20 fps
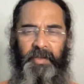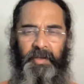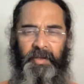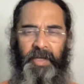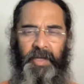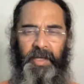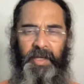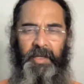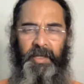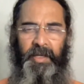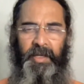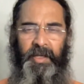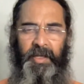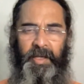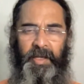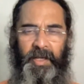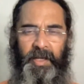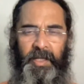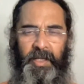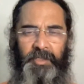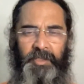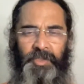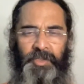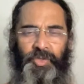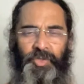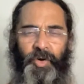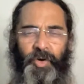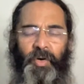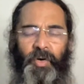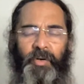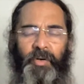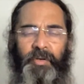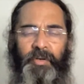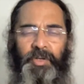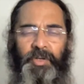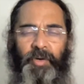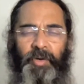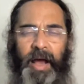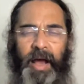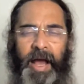Okay. So
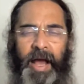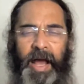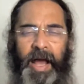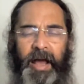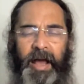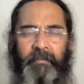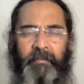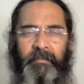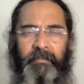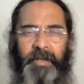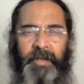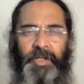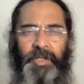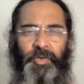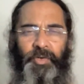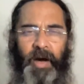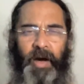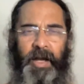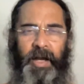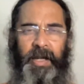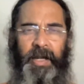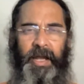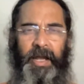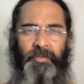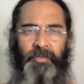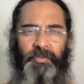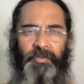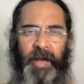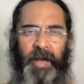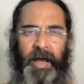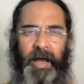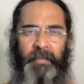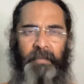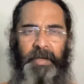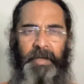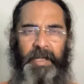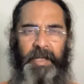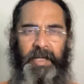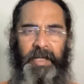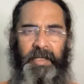you are now
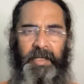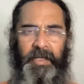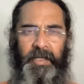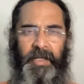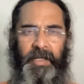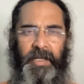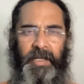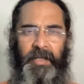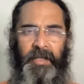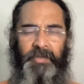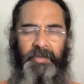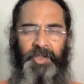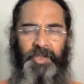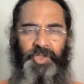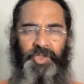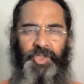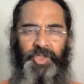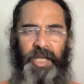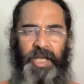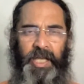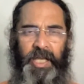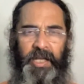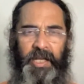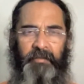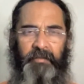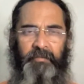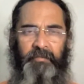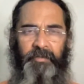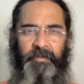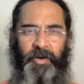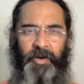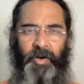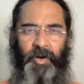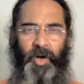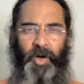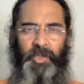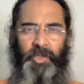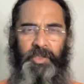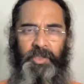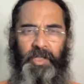trapped in the chain of
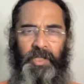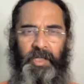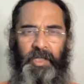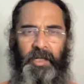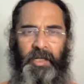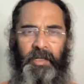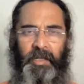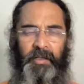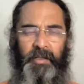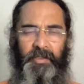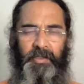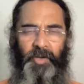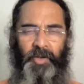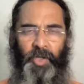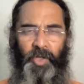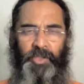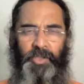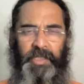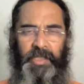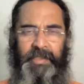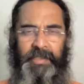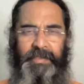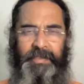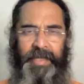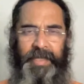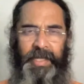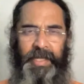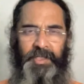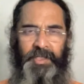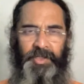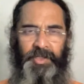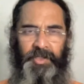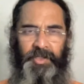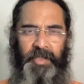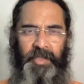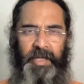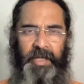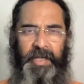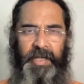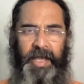causal chains
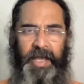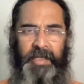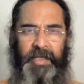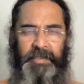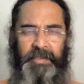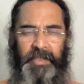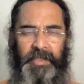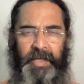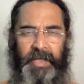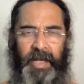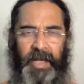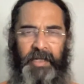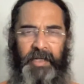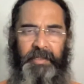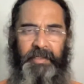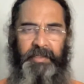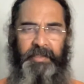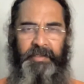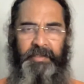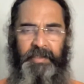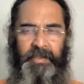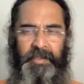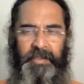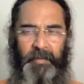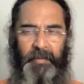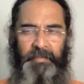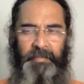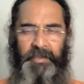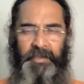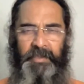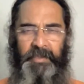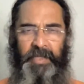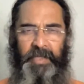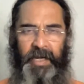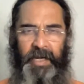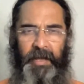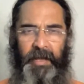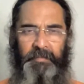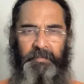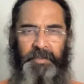and externalities. This happens,
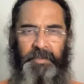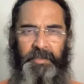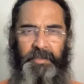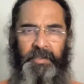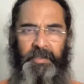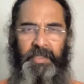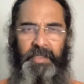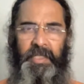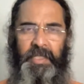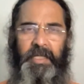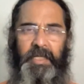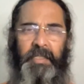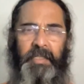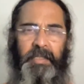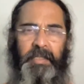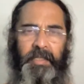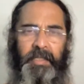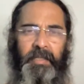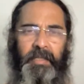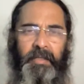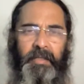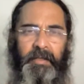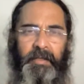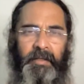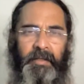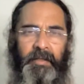that happens, niyati.